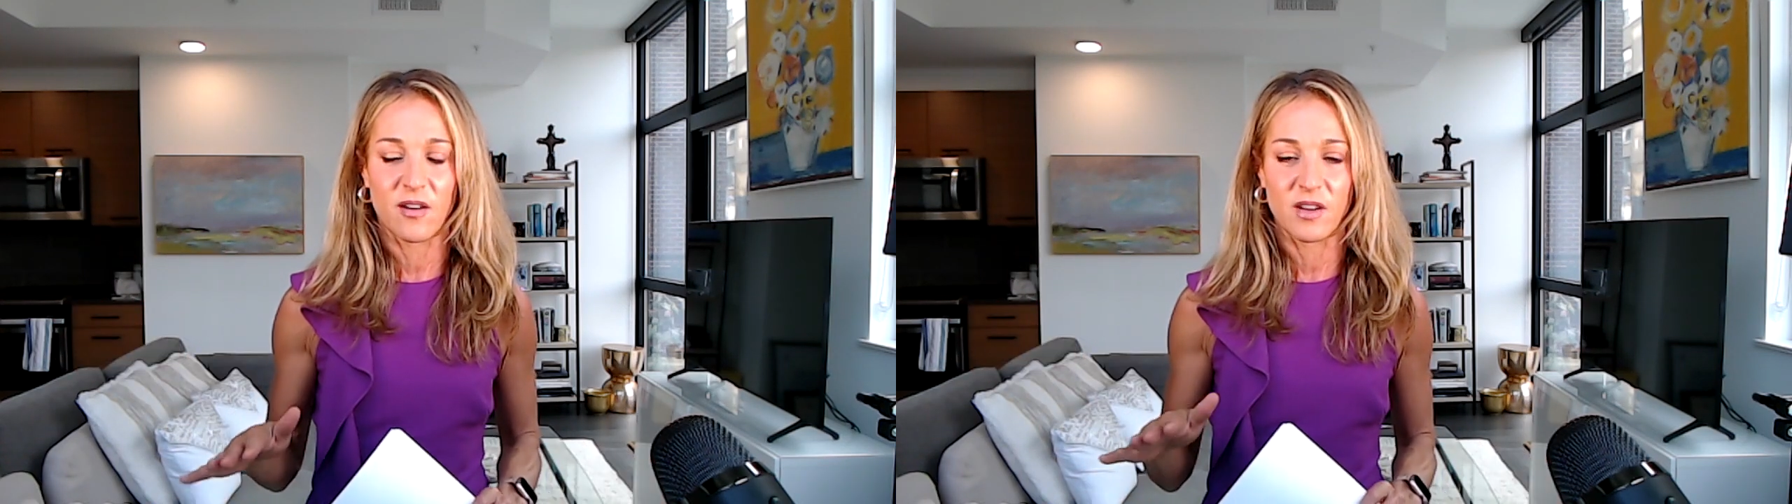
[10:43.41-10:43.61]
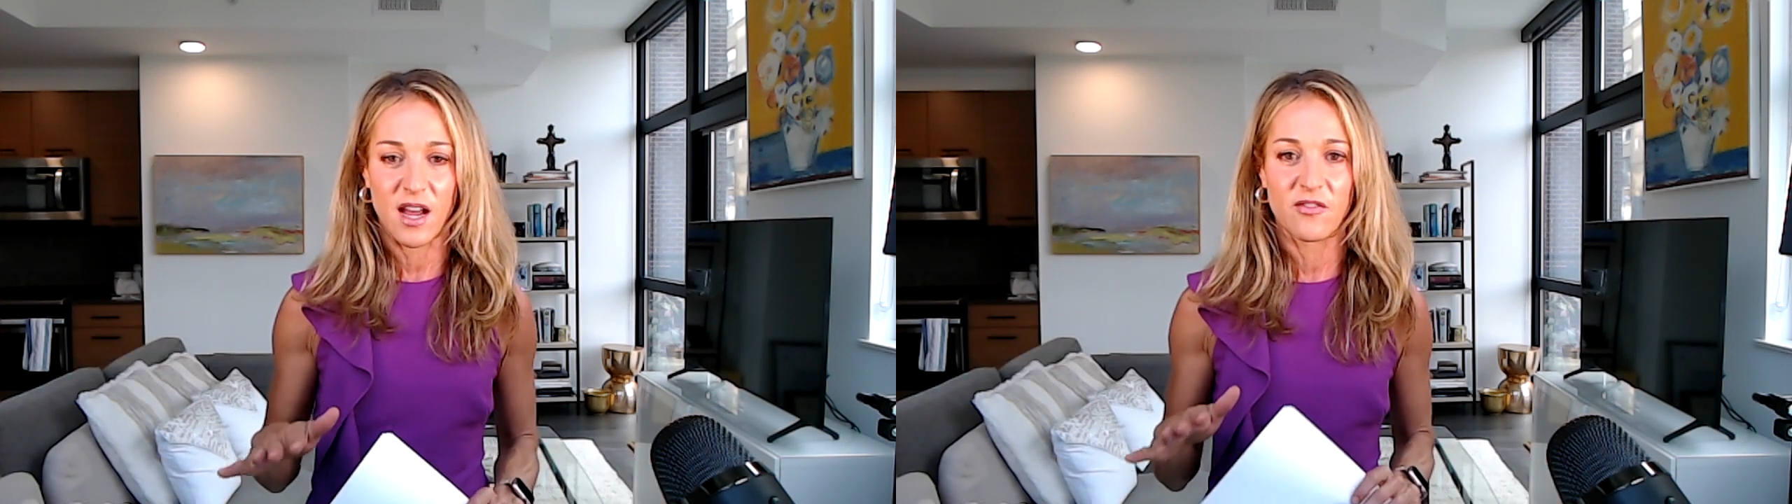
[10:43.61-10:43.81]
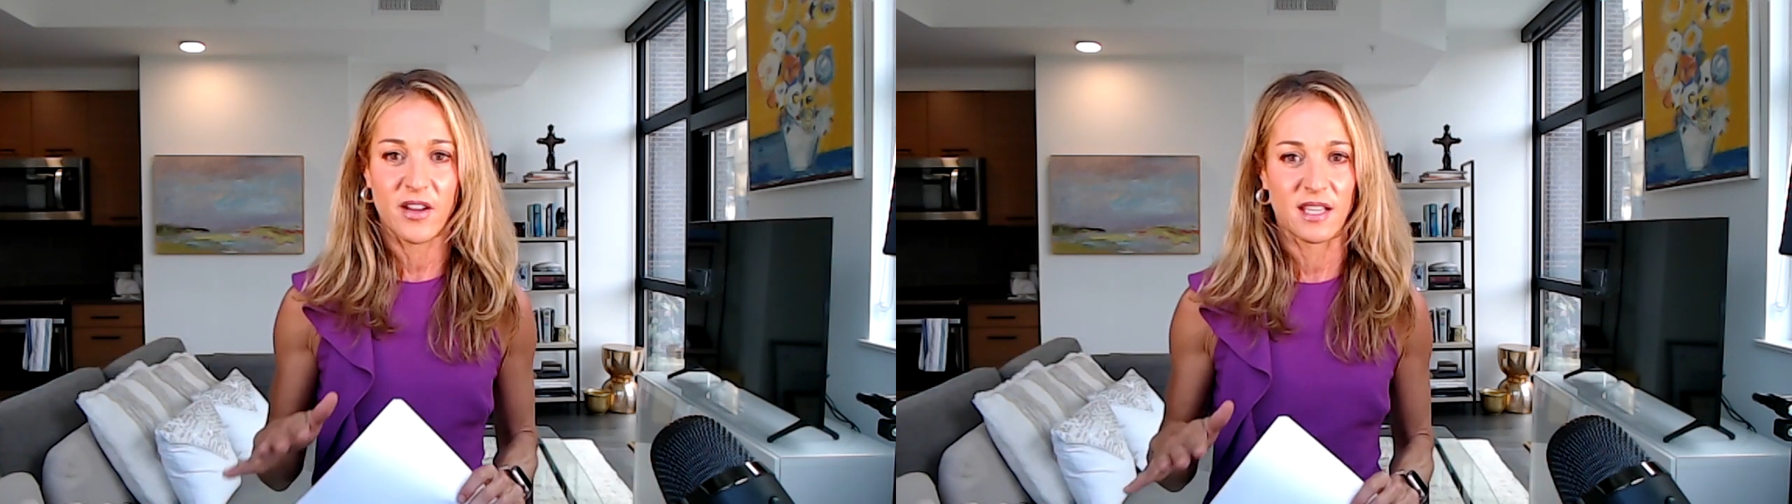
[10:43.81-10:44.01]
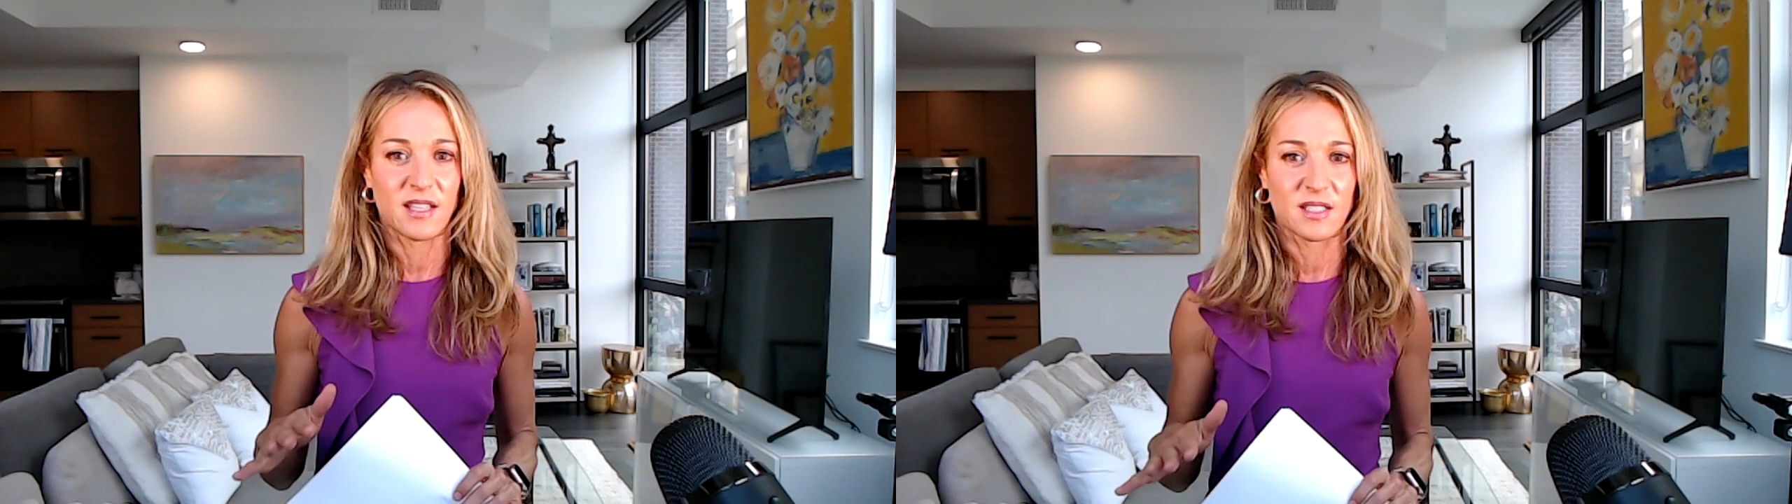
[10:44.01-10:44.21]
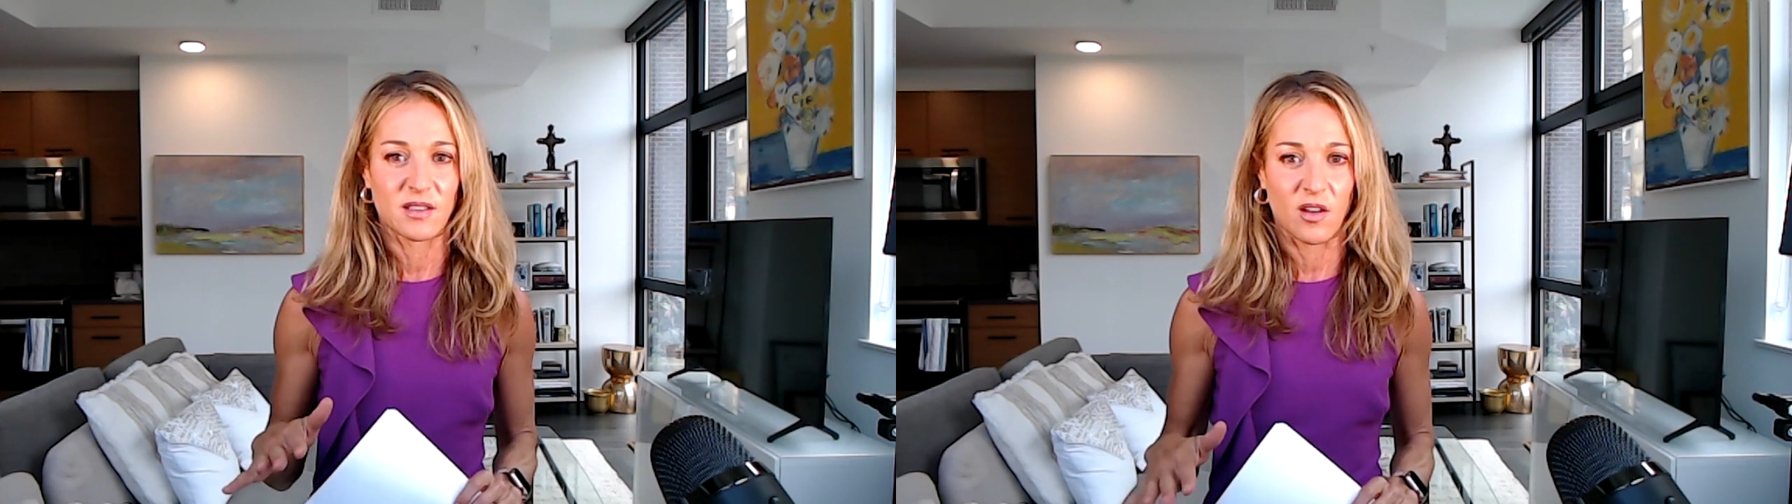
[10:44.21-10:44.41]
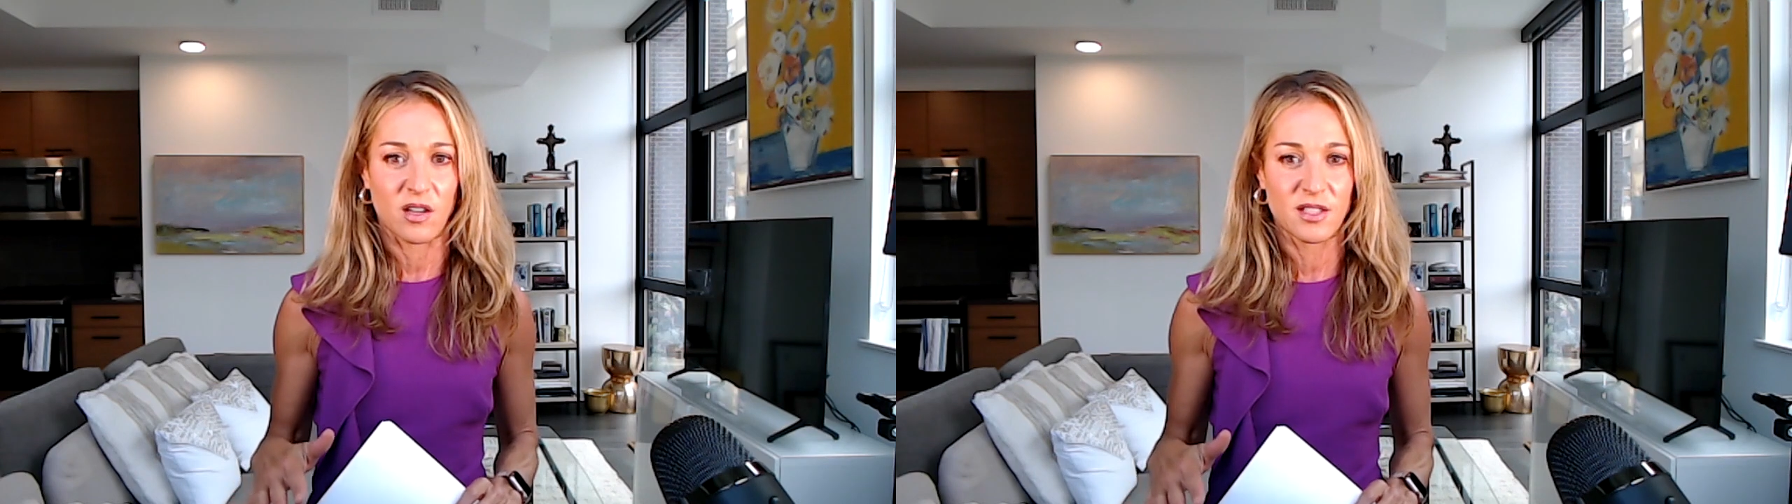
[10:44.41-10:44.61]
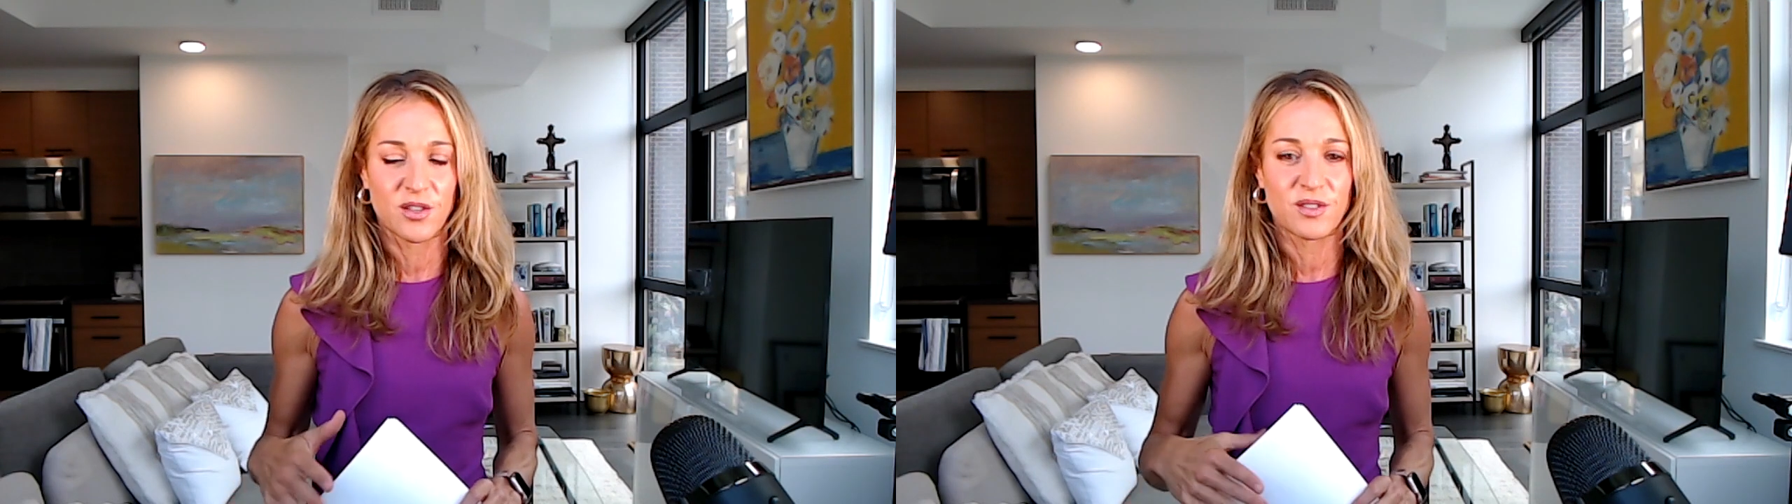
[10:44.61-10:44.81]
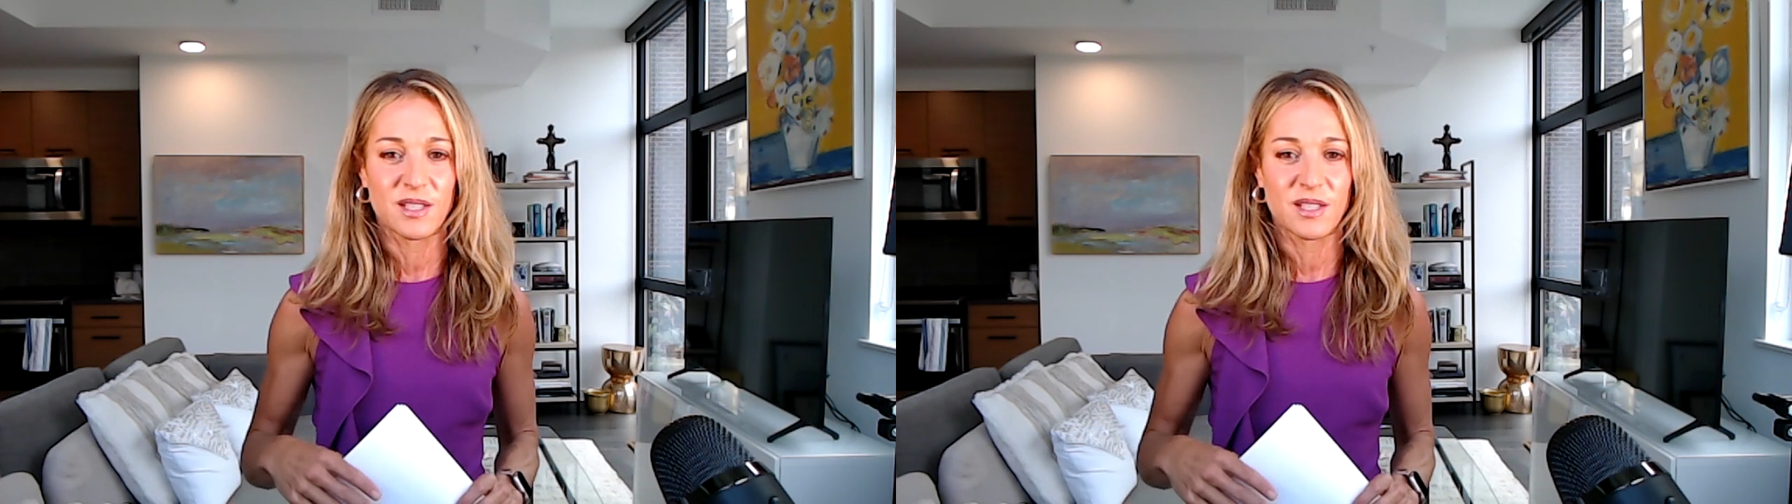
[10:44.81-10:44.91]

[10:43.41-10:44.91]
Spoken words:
are not fighting these lawsuits.